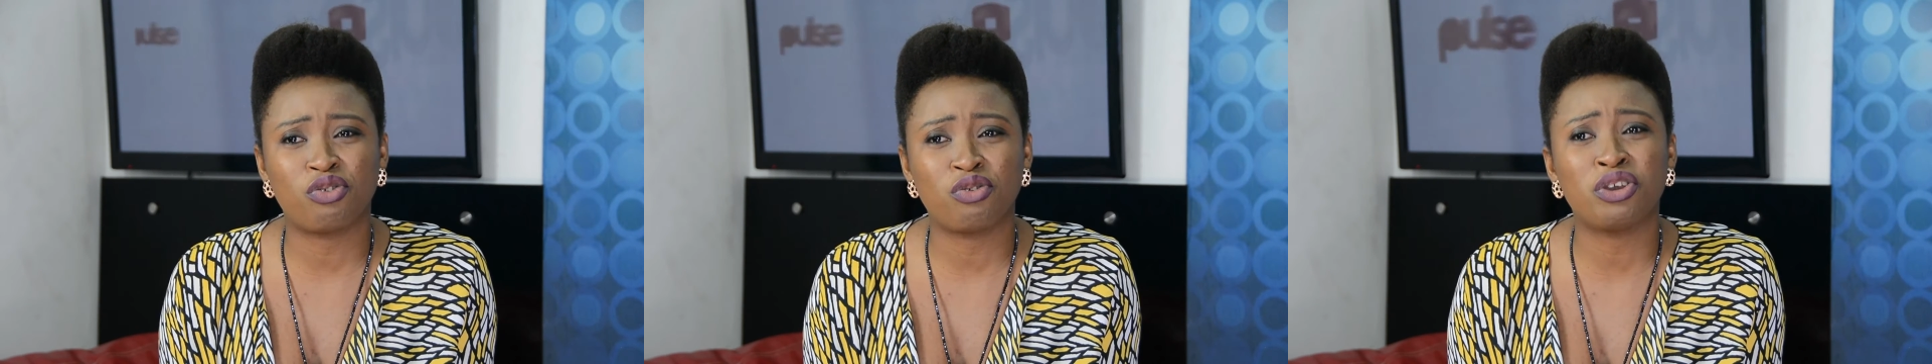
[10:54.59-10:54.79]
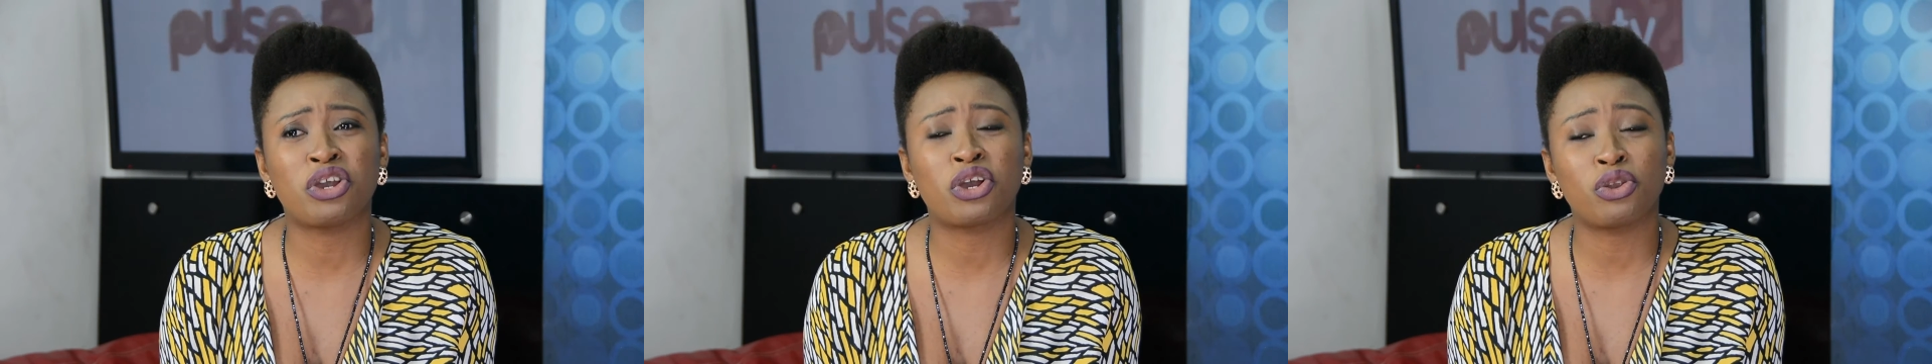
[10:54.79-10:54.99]

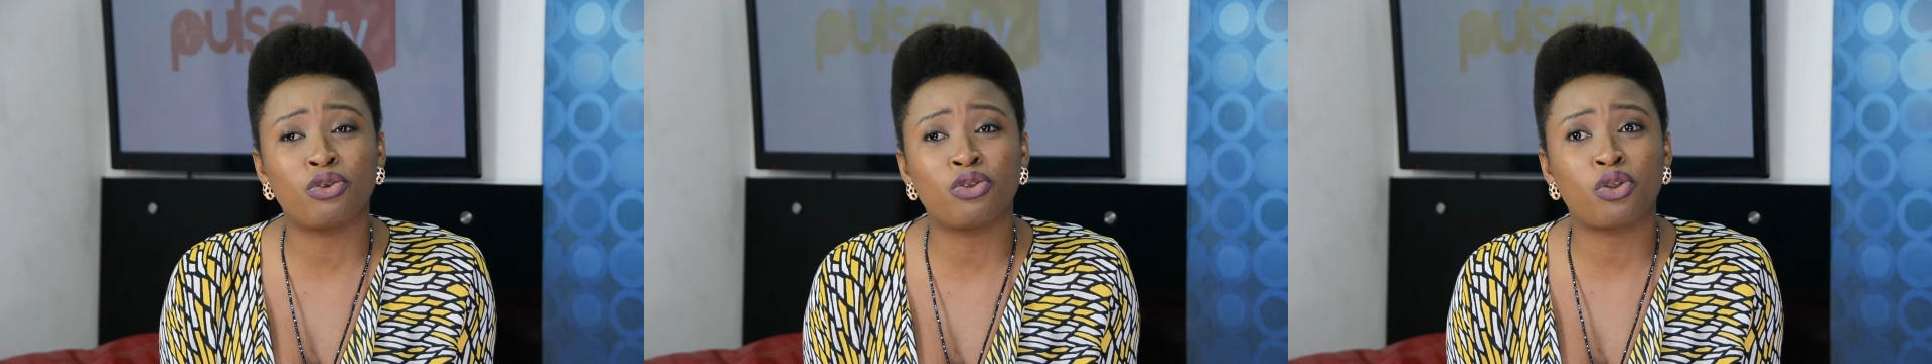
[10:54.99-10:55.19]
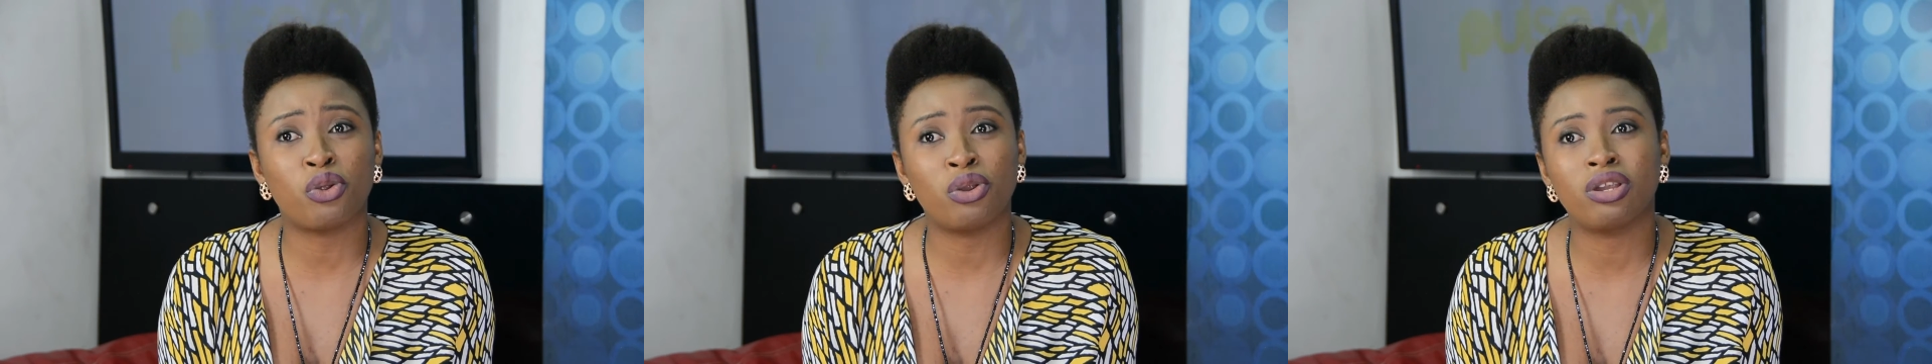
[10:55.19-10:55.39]

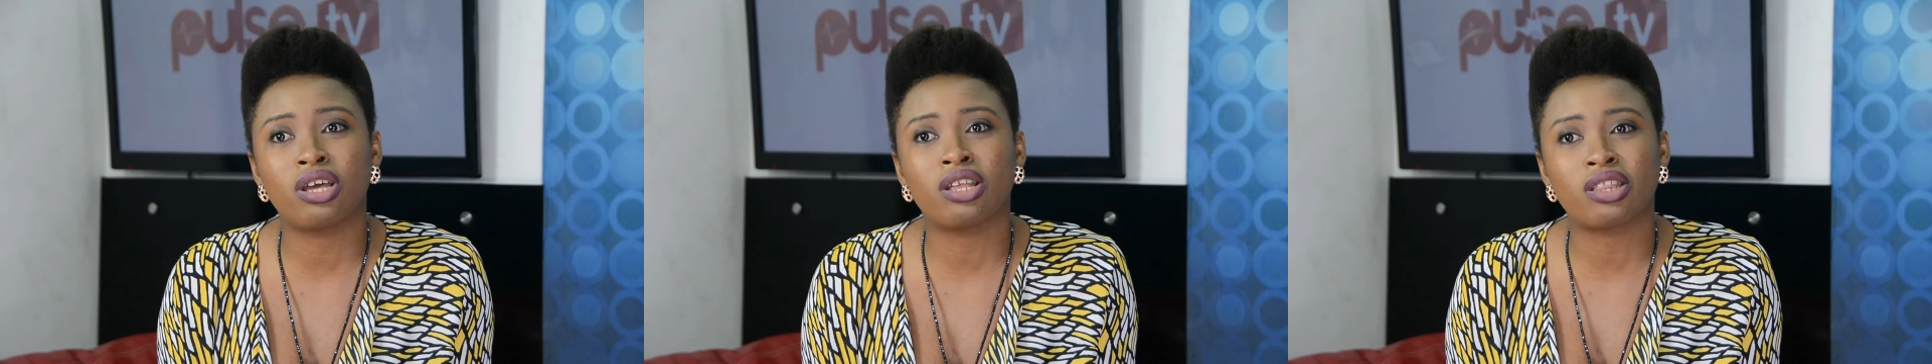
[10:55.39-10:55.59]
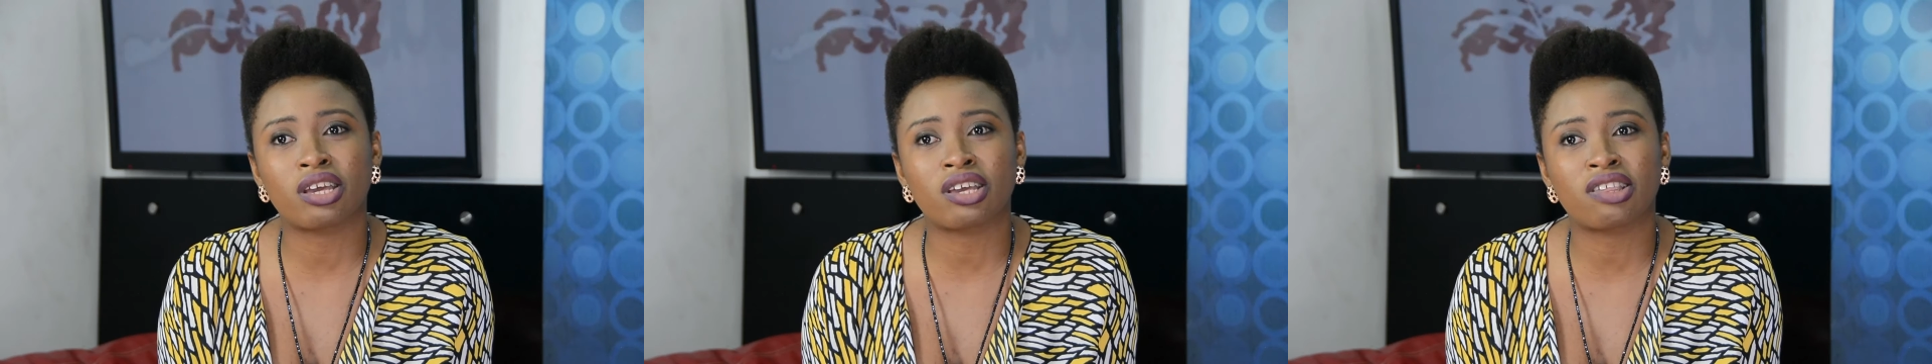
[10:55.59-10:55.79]
include clothing
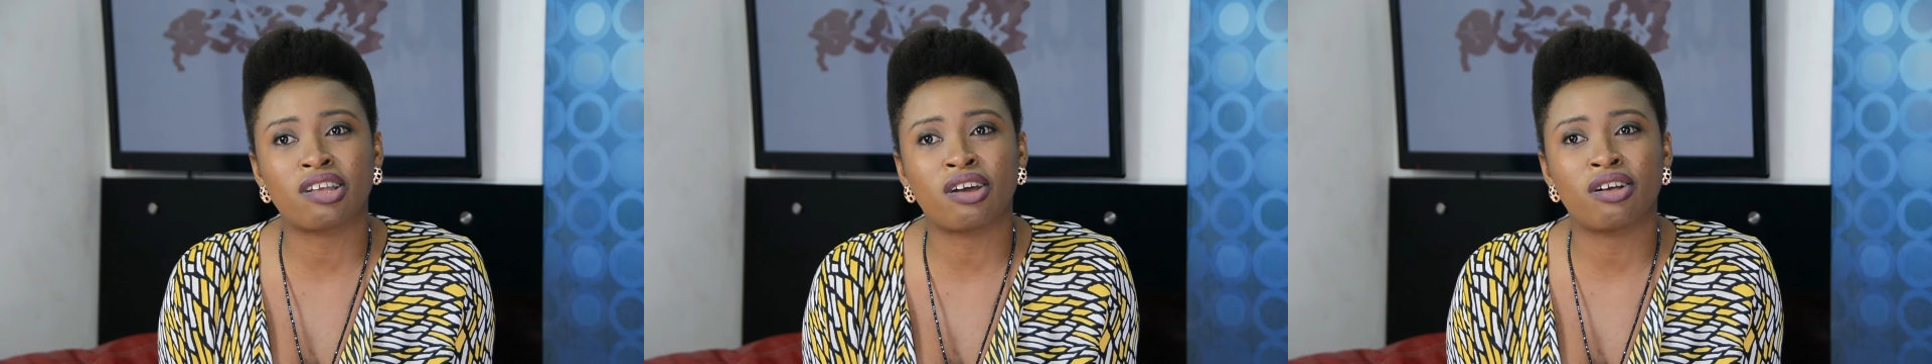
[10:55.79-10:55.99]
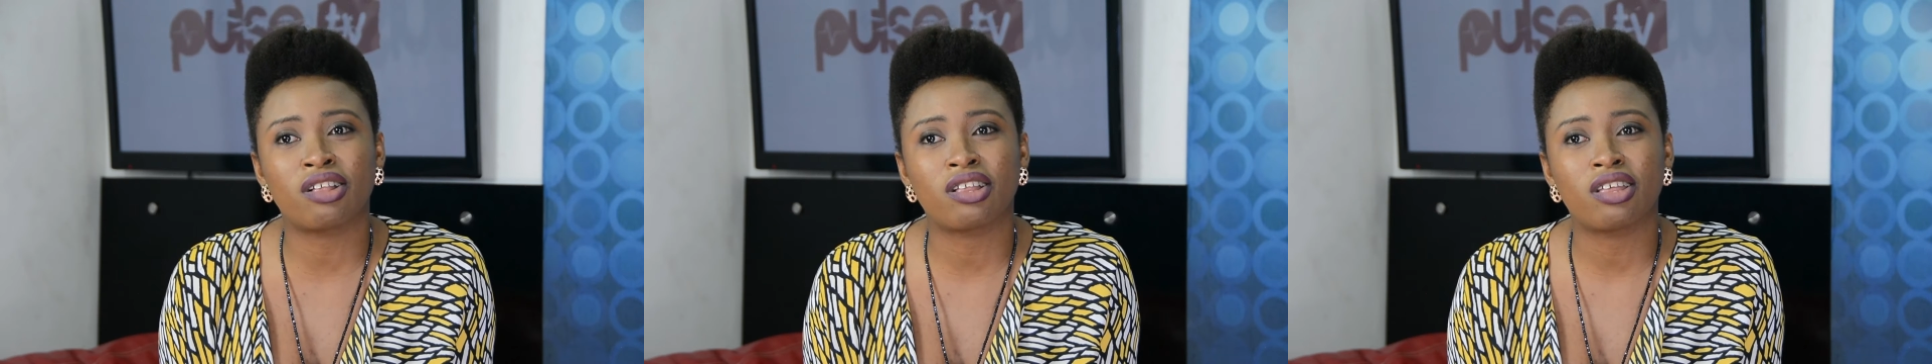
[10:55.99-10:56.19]
and
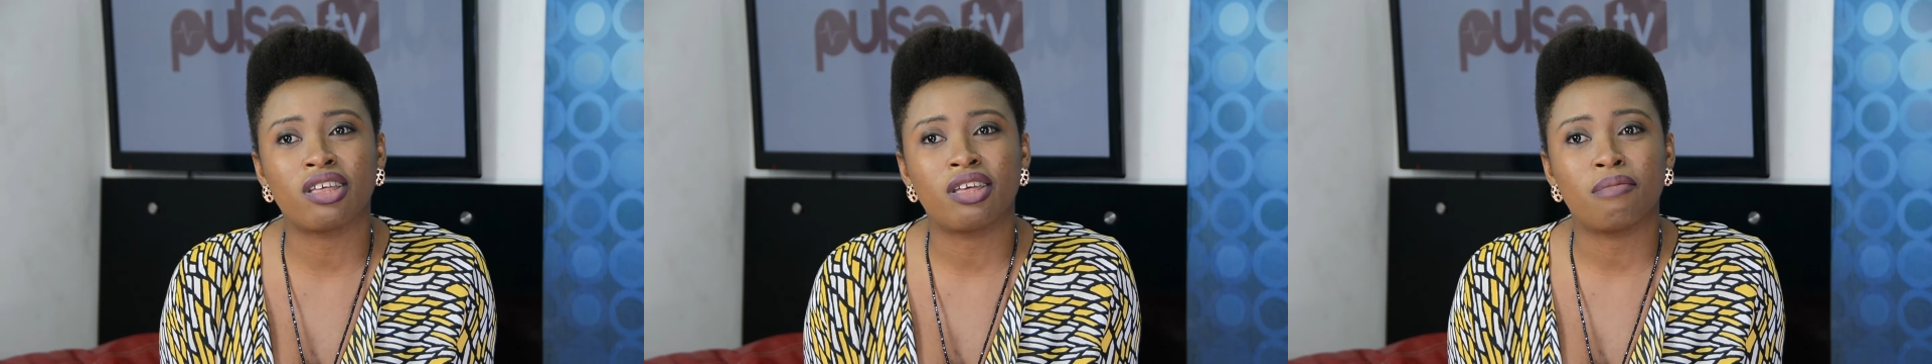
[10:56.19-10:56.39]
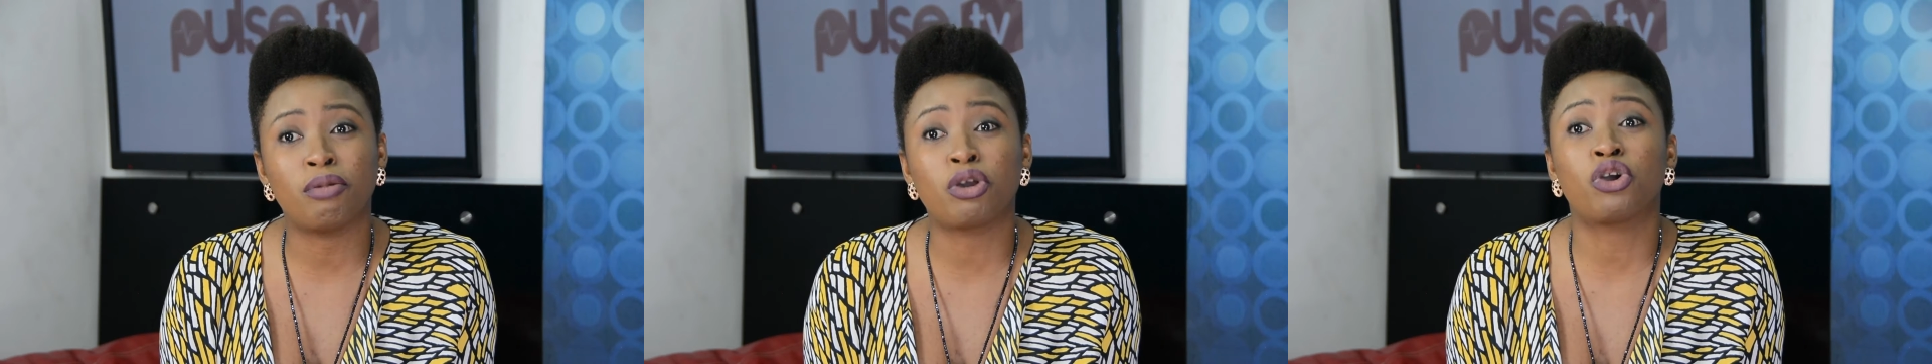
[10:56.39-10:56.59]
textile
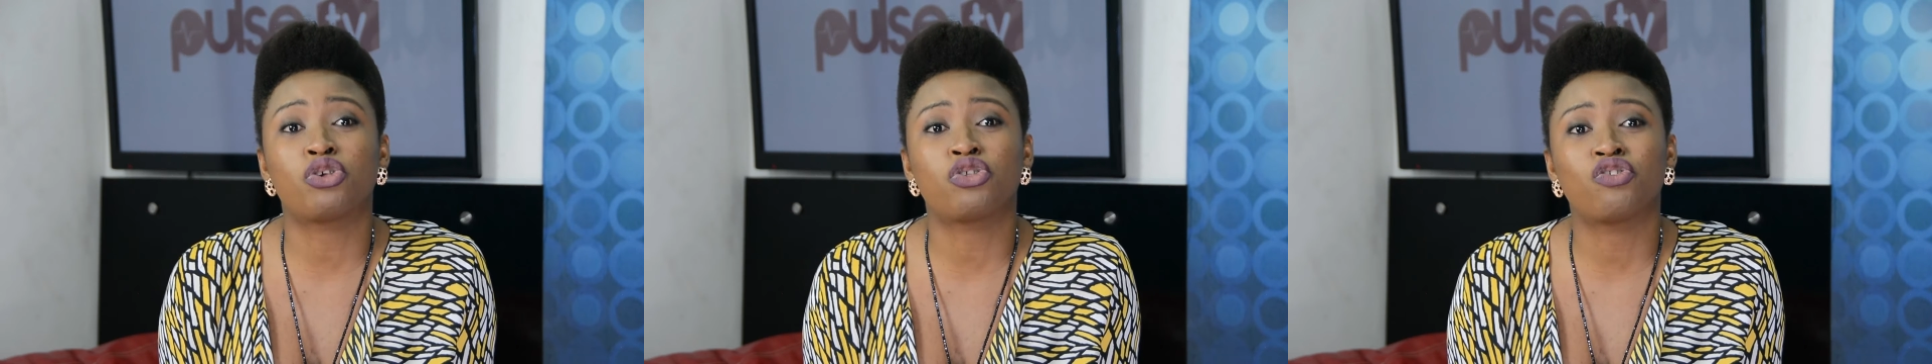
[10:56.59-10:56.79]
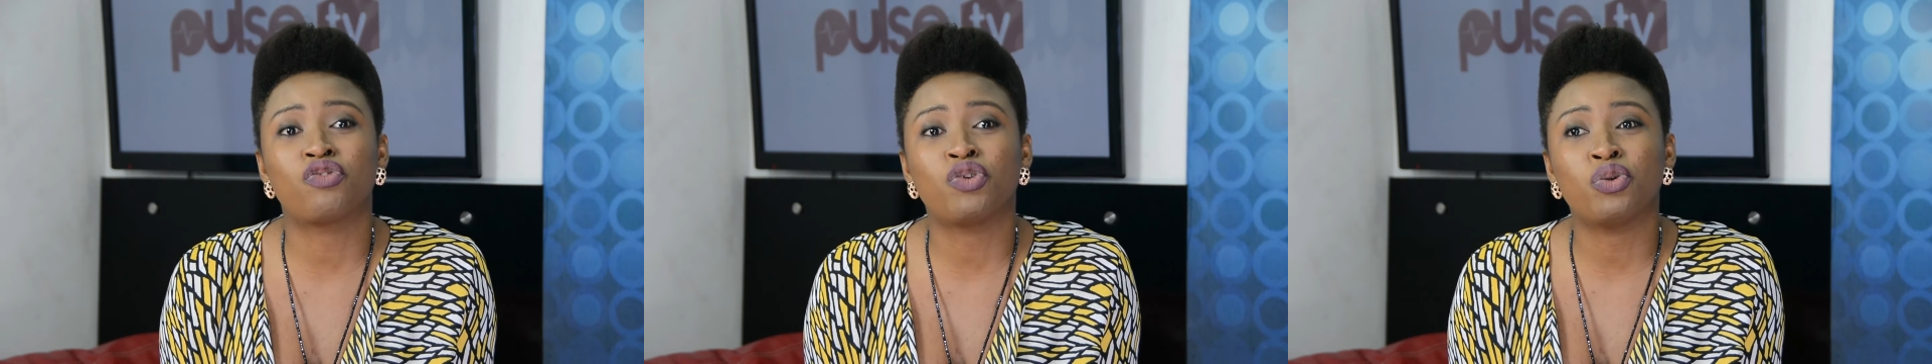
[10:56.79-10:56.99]
because
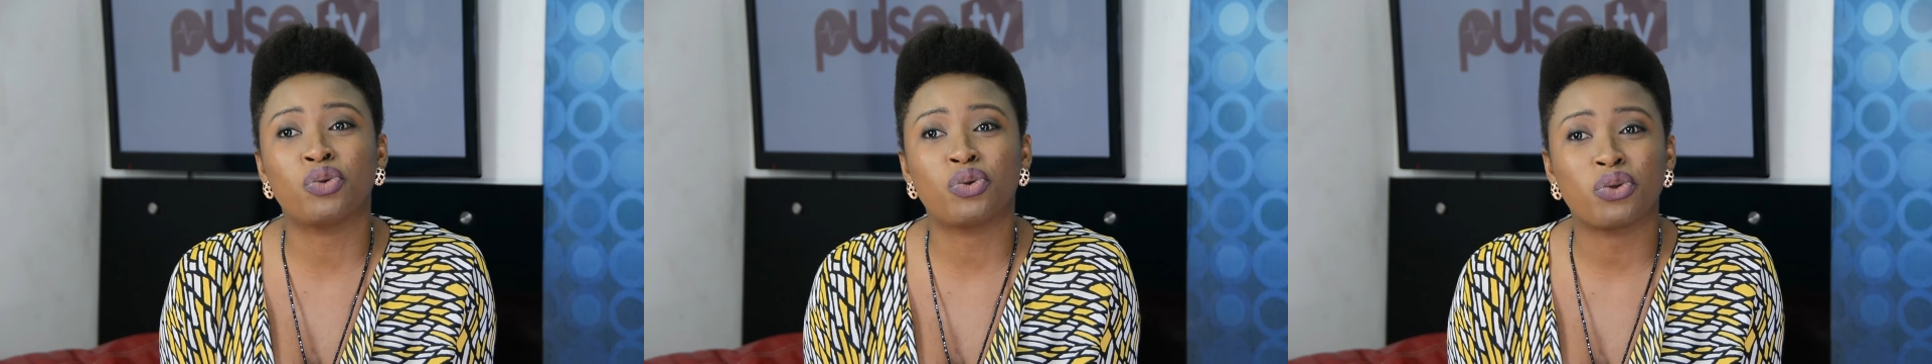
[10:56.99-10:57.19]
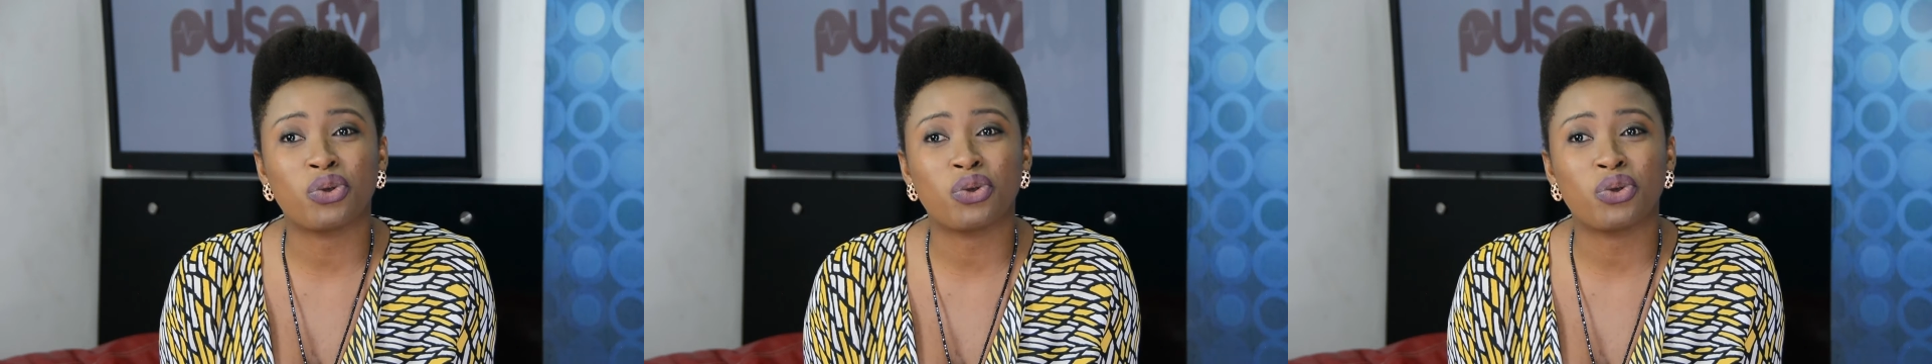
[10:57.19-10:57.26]
of you.